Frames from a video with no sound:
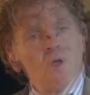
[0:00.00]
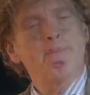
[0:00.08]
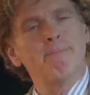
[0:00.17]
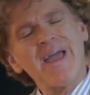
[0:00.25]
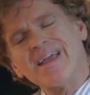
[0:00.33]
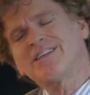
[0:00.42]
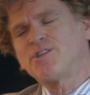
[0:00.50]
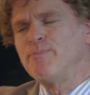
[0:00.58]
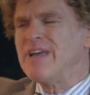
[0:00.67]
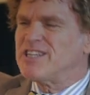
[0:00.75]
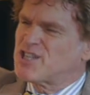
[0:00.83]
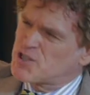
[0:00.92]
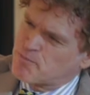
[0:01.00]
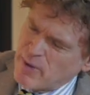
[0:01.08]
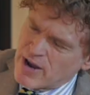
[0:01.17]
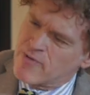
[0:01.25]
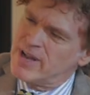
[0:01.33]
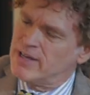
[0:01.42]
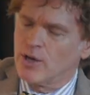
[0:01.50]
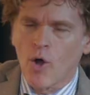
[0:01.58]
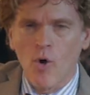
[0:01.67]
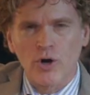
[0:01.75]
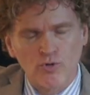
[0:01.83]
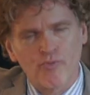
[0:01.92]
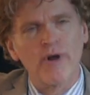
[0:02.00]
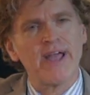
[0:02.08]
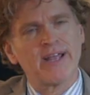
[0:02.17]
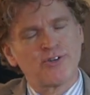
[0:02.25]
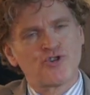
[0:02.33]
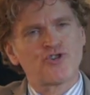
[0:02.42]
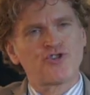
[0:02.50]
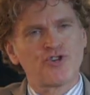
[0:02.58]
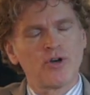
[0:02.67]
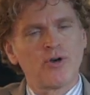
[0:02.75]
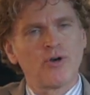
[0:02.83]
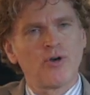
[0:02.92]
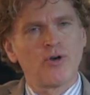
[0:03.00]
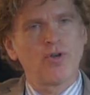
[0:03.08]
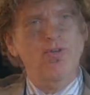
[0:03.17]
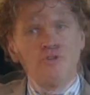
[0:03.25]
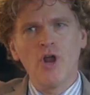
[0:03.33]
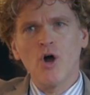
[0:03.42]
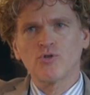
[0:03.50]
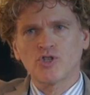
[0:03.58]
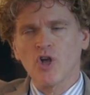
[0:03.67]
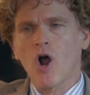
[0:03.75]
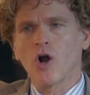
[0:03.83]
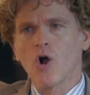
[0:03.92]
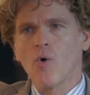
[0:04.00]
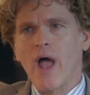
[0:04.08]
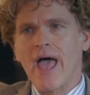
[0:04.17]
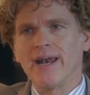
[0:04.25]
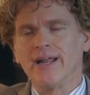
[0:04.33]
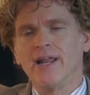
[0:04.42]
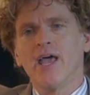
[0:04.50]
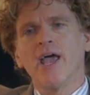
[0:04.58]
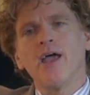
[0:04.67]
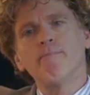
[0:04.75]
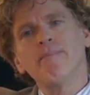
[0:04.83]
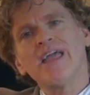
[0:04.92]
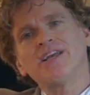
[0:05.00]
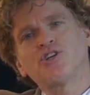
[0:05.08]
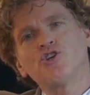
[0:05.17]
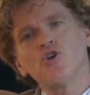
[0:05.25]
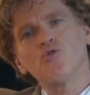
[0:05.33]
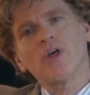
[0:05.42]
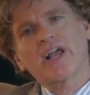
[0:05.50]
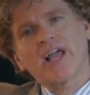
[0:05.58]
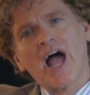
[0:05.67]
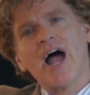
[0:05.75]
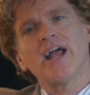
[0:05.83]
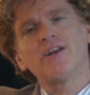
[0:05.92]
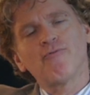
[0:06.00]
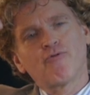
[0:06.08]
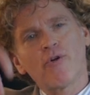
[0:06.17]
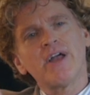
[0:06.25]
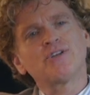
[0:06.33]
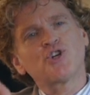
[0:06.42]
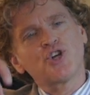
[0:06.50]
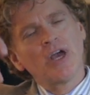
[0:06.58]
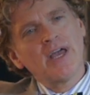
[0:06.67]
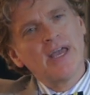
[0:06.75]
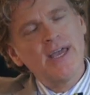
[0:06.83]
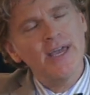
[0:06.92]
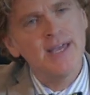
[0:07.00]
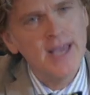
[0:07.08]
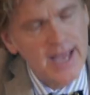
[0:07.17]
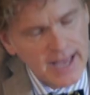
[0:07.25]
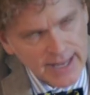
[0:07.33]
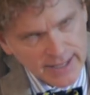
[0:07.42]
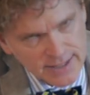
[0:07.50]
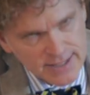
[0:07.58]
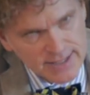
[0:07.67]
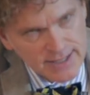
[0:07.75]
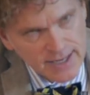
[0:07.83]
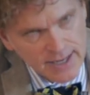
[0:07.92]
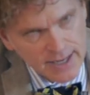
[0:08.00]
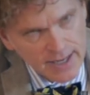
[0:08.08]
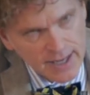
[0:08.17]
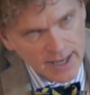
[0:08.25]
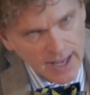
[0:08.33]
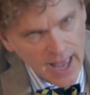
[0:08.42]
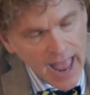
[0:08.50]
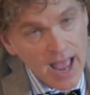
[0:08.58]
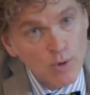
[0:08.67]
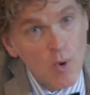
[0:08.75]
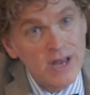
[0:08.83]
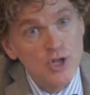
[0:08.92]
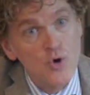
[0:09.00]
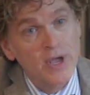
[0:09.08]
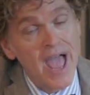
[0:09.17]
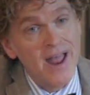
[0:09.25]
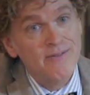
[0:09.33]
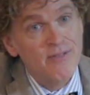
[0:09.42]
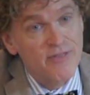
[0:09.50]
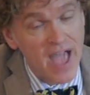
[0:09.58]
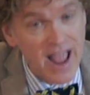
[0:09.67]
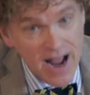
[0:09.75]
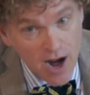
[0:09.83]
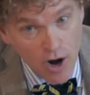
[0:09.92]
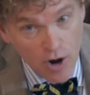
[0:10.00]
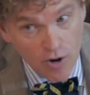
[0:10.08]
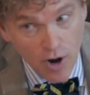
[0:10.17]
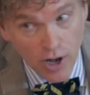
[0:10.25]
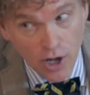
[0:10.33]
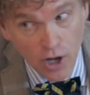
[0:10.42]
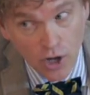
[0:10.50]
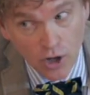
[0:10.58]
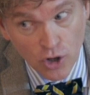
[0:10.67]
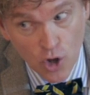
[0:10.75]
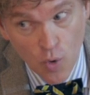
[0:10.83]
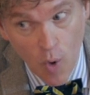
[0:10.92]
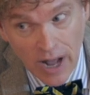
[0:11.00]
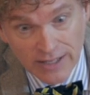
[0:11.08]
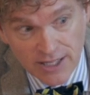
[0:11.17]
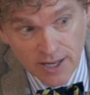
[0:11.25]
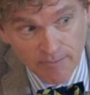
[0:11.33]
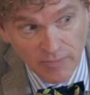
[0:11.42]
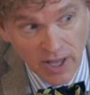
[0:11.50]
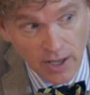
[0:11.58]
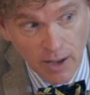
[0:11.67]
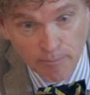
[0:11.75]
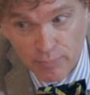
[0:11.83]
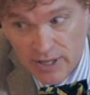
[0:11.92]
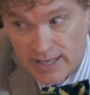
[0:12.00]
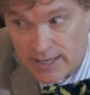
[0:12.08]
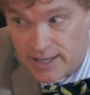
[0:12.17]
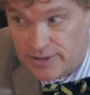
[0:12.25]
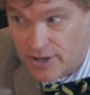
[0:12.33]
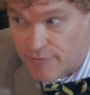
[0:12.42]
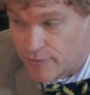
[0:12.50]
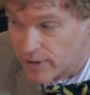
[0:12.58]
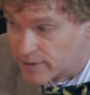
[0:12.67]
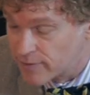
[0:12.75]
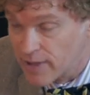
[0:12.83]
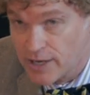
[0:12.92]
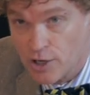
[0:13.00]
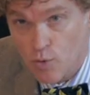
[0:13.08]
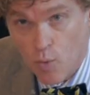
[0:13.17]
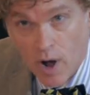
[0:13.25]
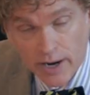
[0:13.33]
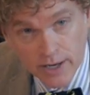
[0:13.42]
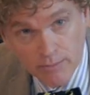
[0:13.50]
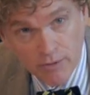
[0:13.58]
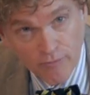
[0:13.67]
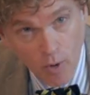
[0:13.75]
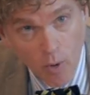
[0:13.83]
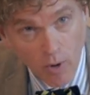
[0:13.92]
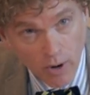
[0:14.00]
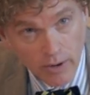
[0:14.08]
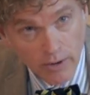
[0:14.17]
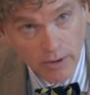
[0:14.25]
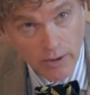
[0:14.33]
Makes me spirit Lord rich, no sorrow added. It makes you the kind of rich he is. And when you get there, you want something completely different than you wanted before.